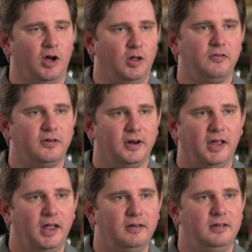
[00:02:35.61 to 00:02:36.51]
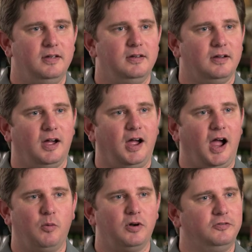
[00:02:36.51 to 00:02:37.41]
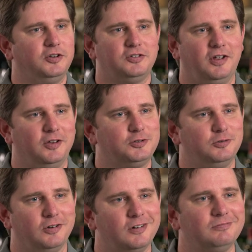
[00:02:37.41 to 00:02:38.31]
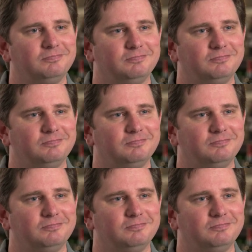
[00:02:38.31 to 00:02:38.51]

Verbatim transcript: all over again, uh, I would have just done it sooner.